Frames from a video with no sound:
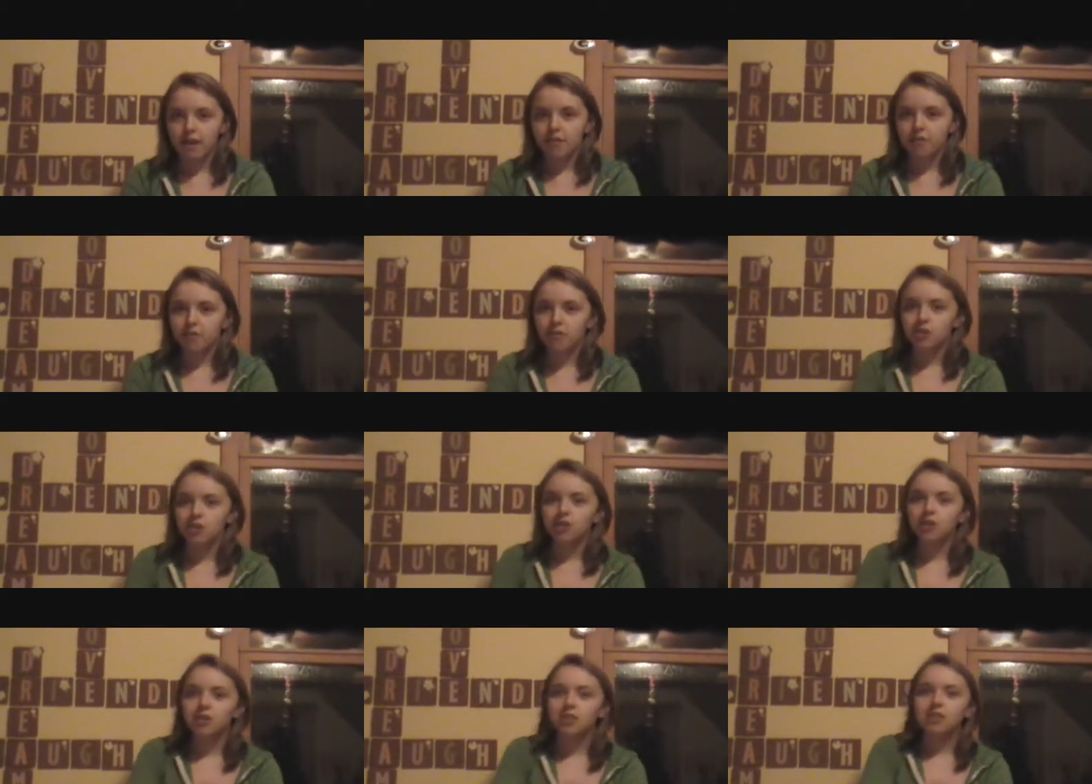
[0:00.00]

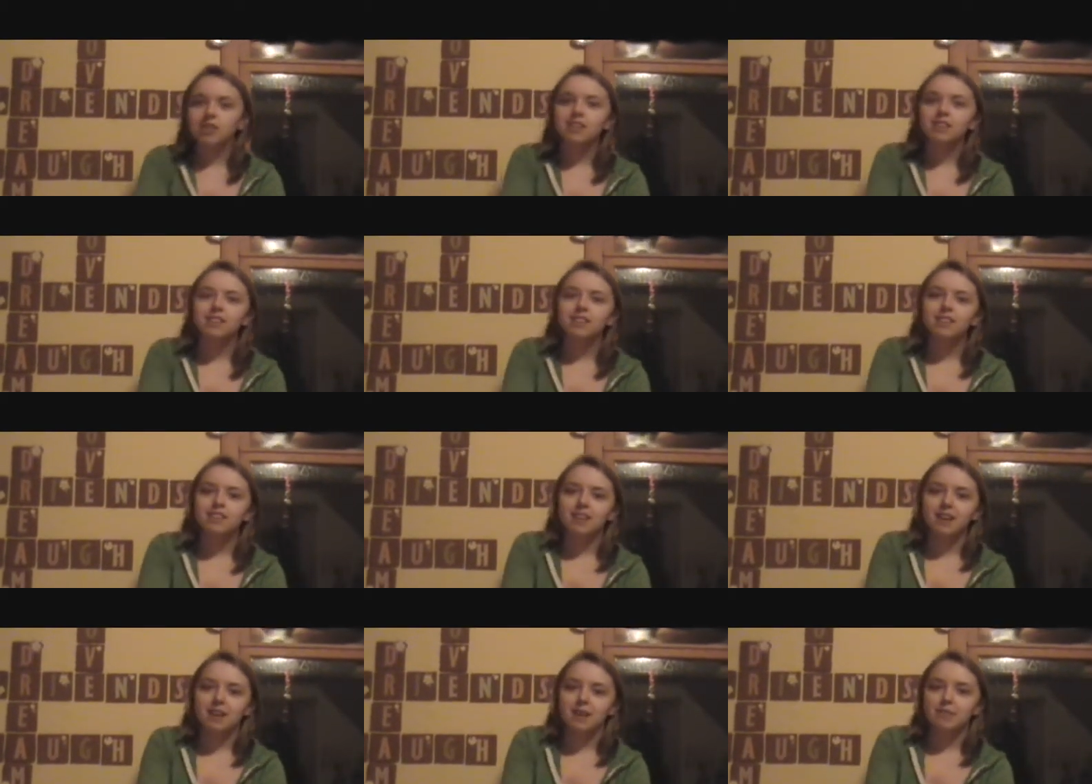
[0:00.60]
Originally,
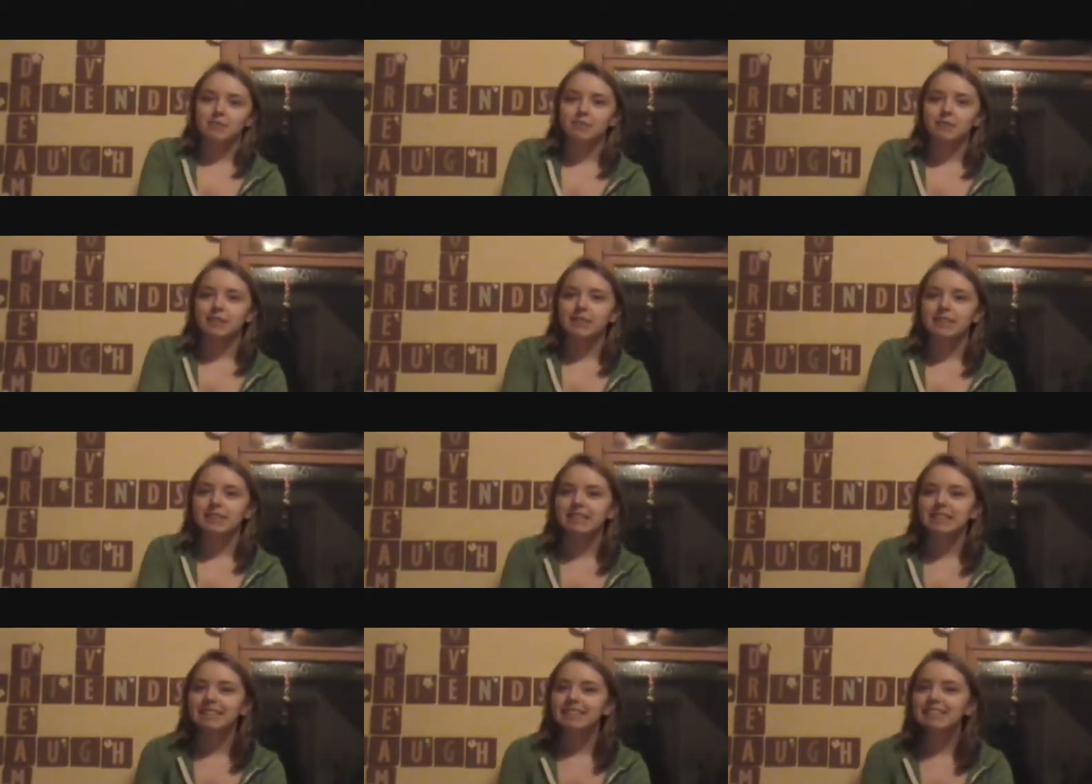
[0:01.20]
the camp was
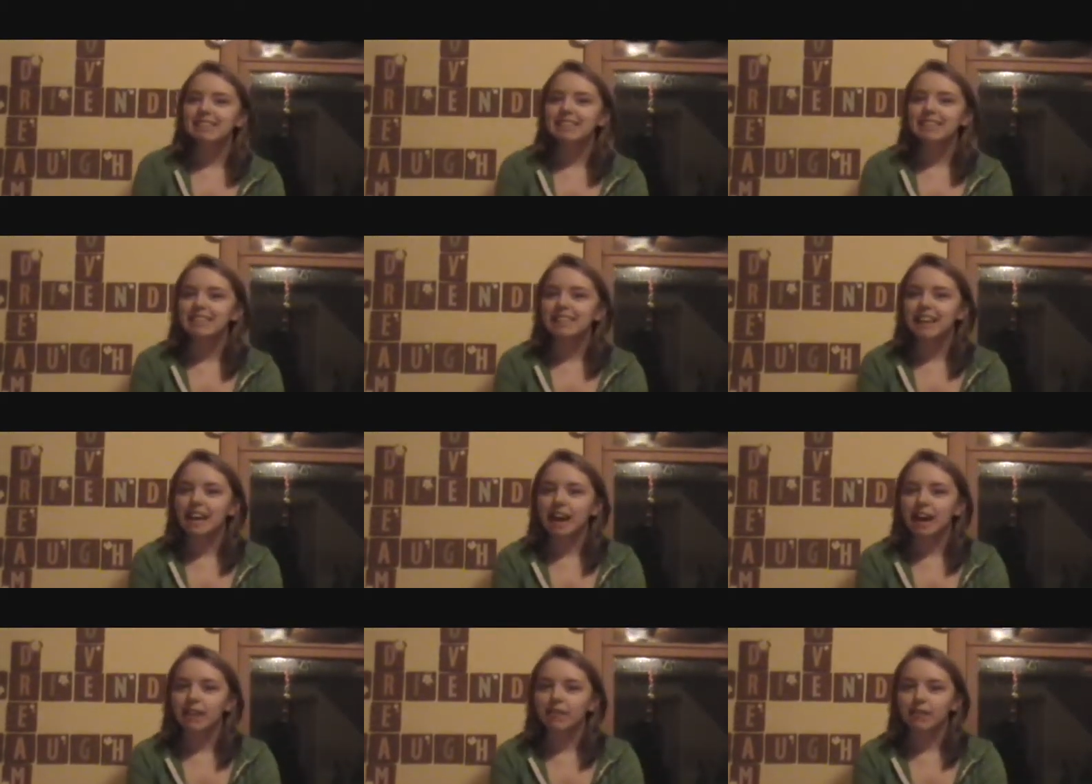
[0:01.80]

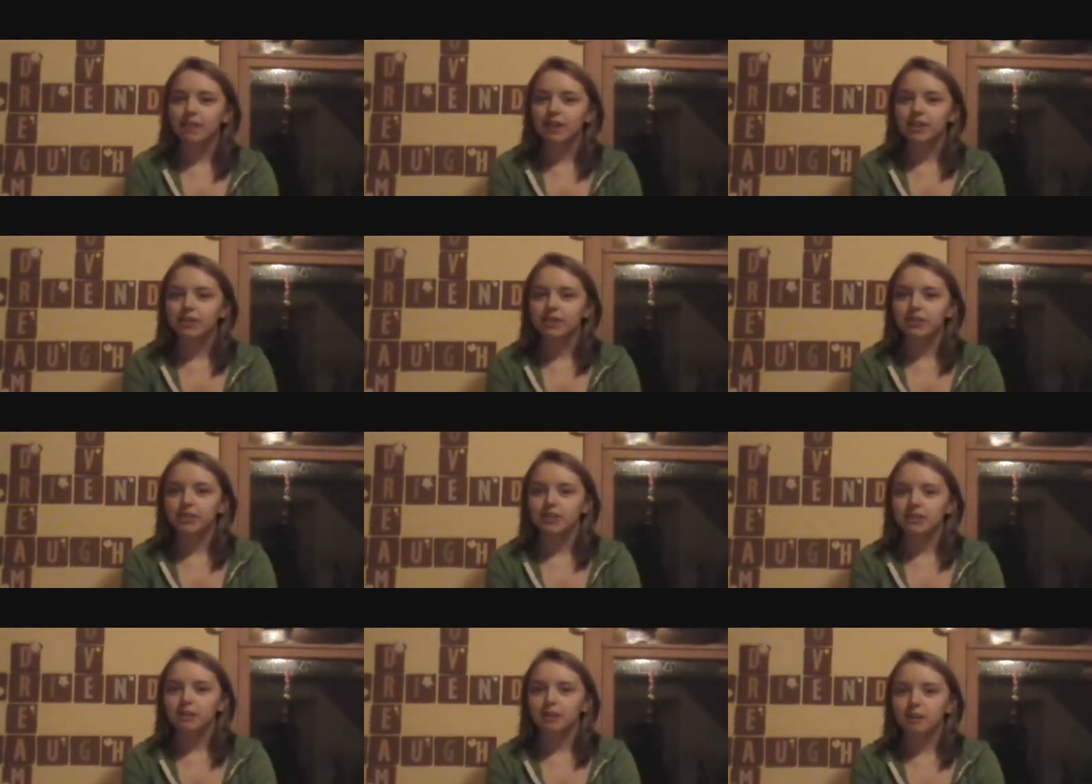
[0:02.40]
16.5
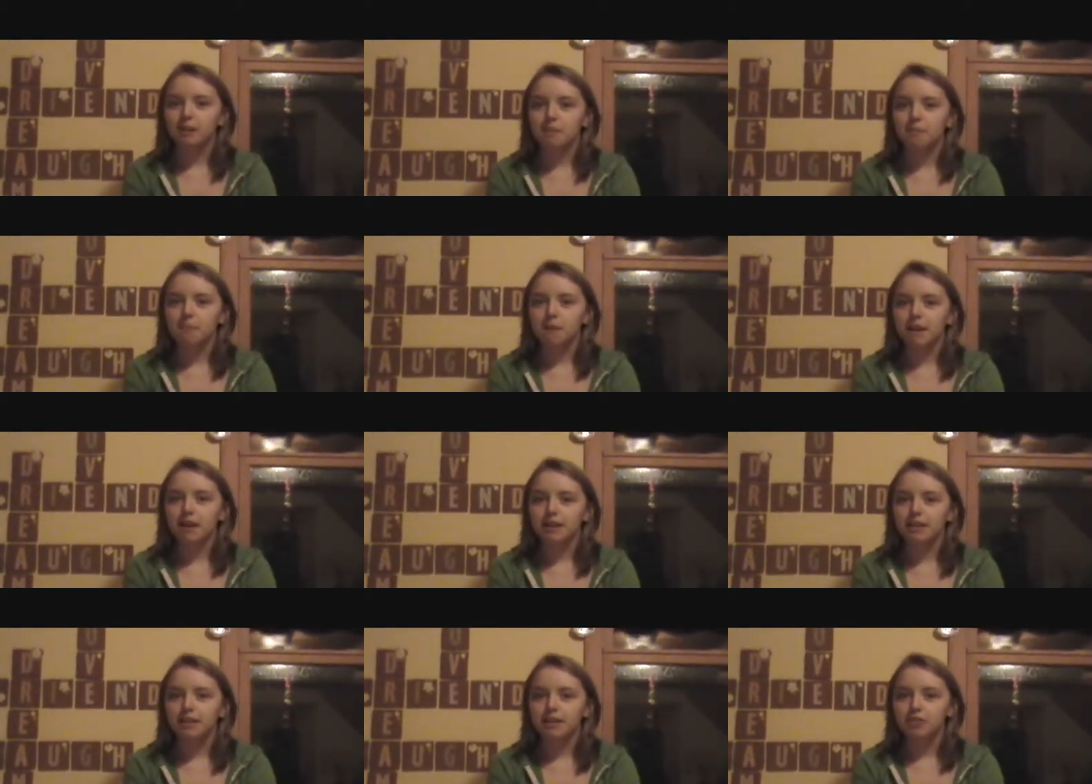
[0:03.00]
acres,
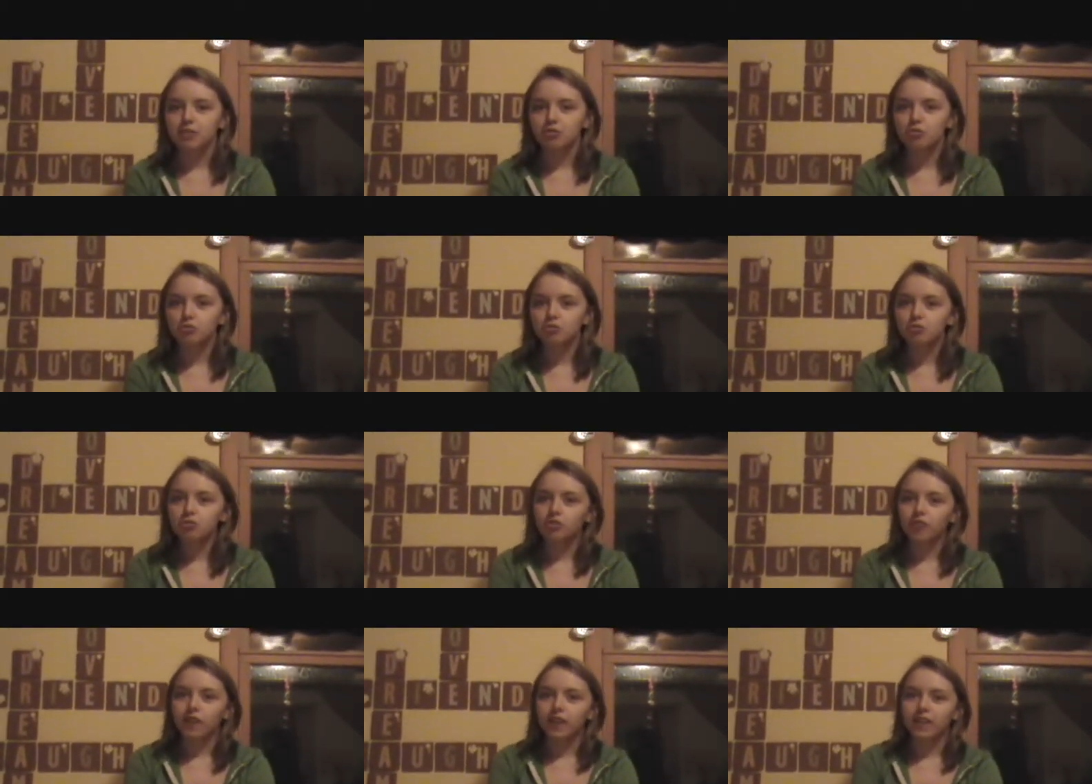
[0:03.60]
but in
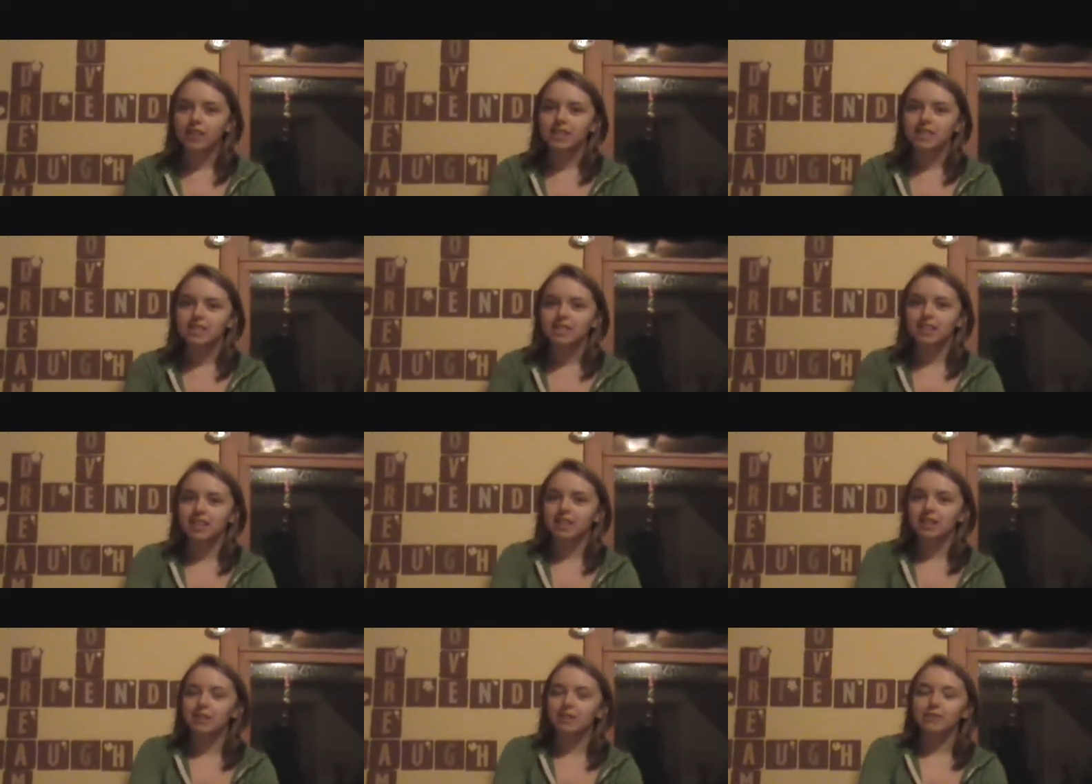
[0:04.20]
June of
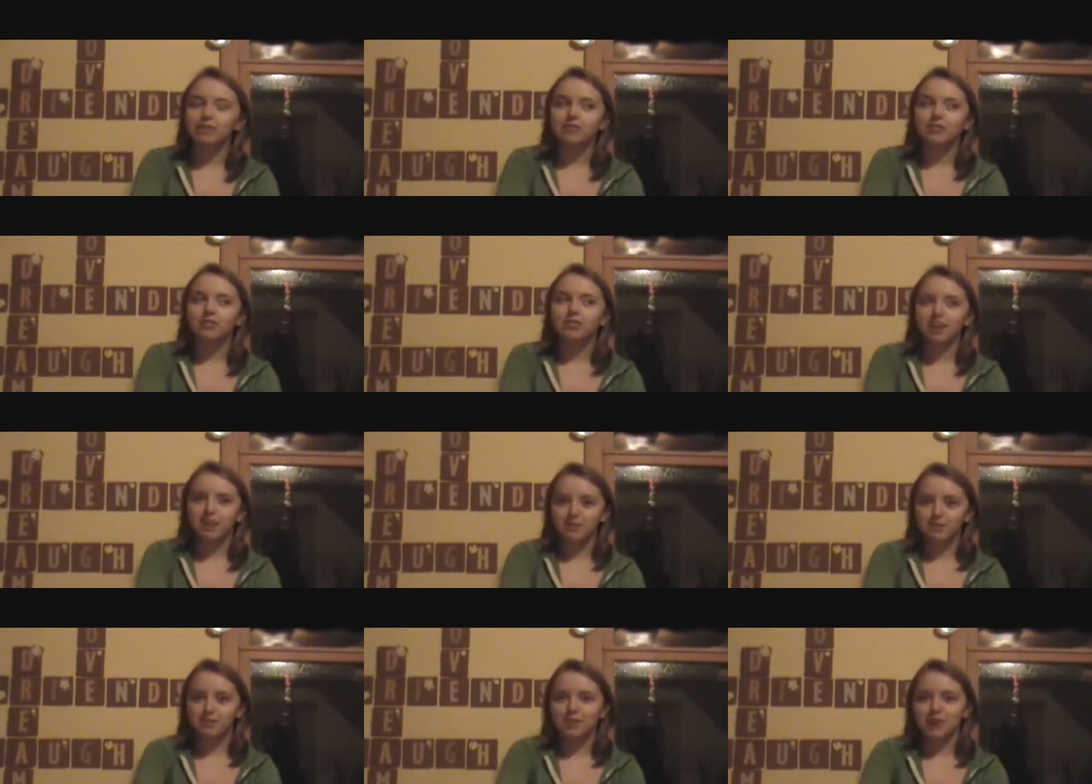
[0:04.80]
1864,
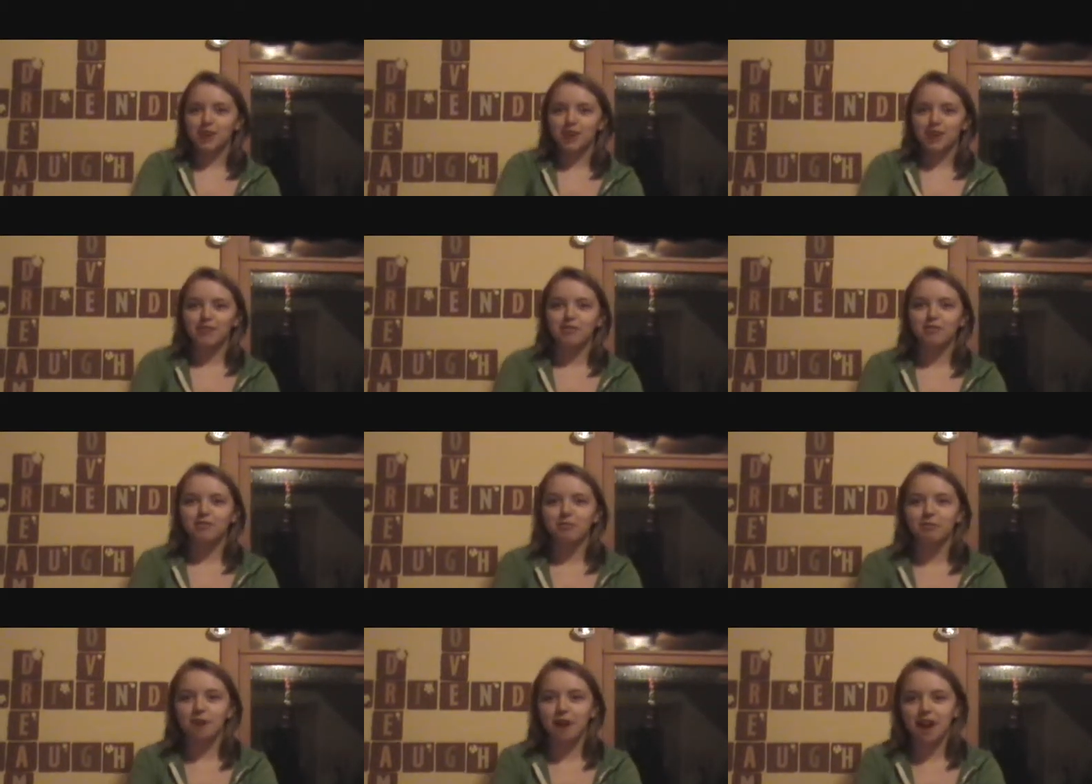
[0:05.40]
10 more
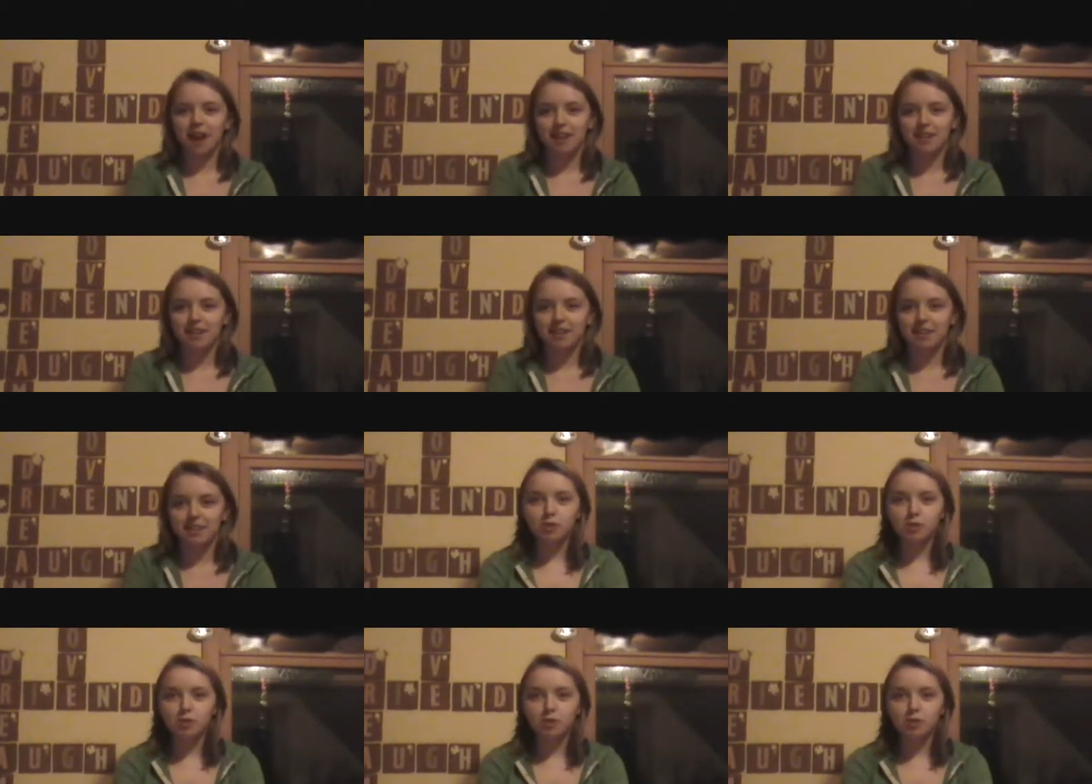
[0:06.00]
acres were added.